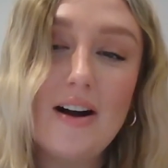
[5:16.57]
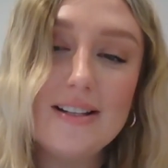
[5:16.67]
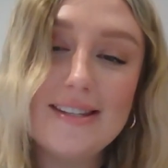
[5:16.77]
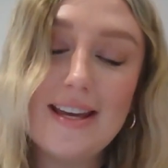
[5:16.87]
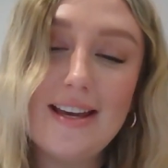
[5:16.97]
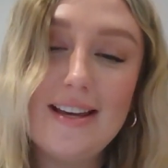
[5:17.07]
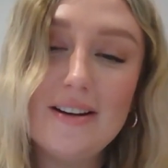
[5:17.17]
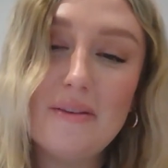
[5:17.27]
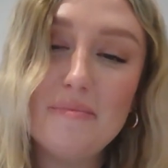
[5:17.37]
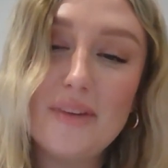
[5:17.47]

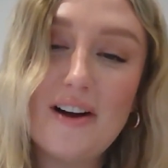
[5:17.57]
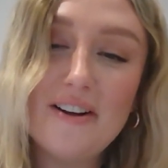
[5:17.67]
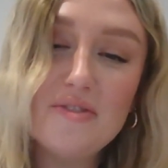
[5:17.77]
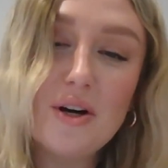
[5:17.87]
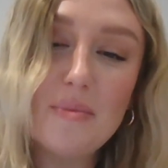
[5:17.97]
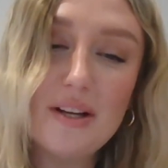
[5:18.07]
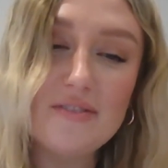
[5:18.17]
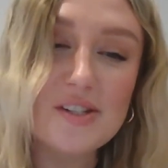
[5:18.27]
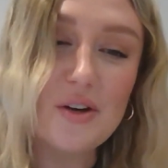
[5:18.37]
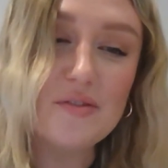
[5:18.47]
See, I've got a bit of a
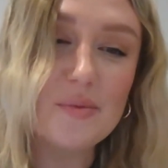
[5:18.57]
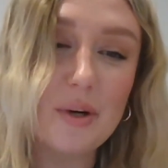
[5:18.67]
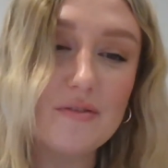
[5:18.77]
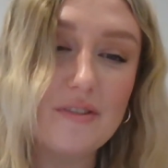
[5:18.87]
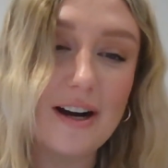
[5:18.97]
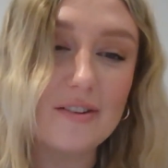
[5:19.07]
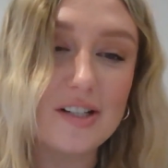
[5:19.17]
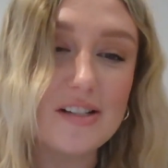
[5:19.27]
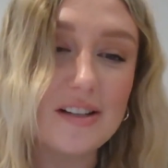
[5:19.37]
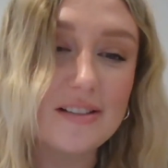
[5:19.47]
soft spot for
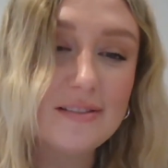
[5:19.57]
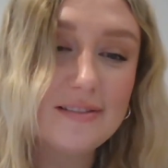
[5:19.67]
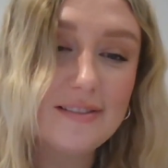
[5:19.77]
Accrington.